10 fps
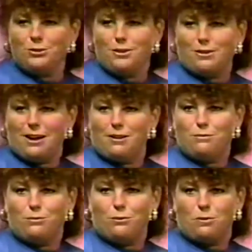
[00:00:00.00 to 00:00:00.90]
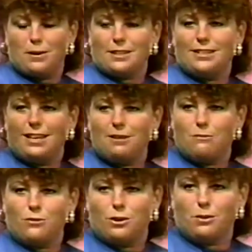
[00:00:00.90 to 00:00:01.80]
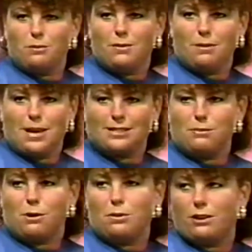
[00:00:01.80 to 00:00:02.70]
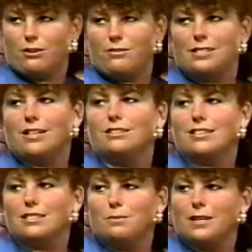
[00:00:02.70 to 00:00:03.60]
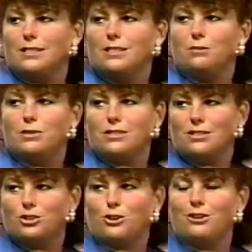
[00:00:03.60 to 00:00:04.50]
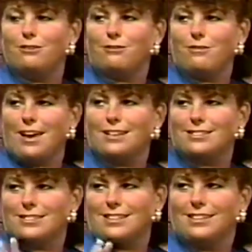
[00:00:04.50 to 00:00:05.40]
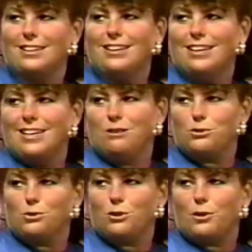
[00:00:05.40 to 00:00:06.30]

um, we picked the name from a basketball player of the Celtics because he was short and fast and he was real oh, quick.